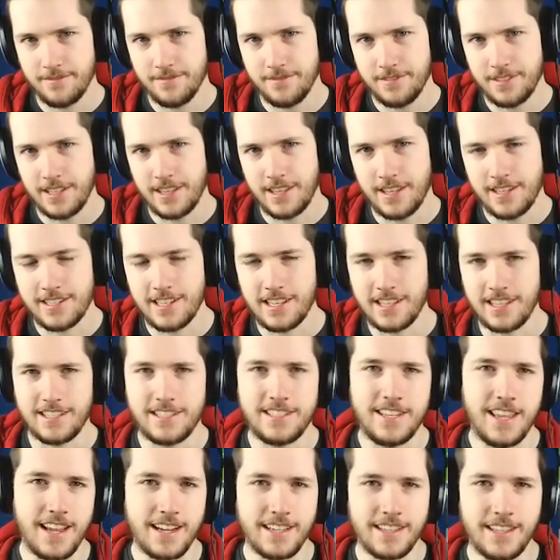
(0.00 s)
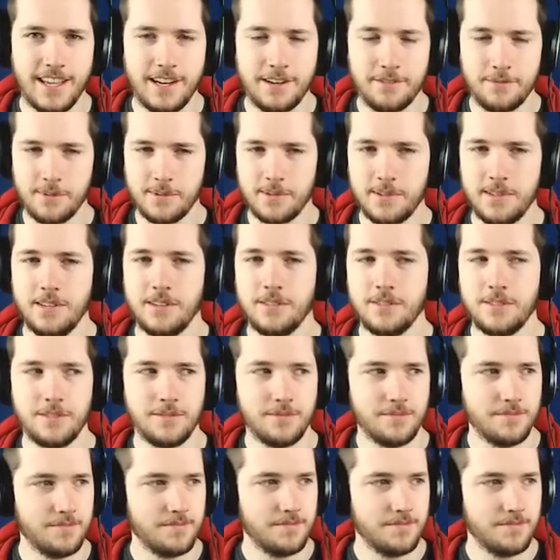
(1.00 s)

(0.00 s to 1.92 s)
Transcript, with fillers: Is that, is that the tagline I'm supposed to use?